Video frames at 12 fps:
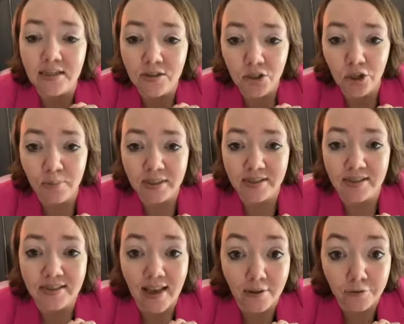into your
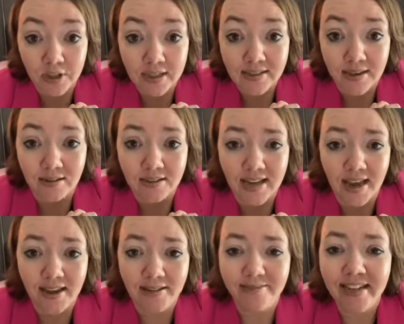business every single
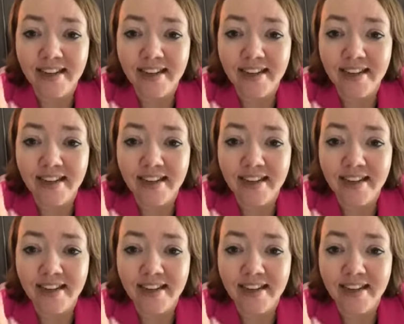day.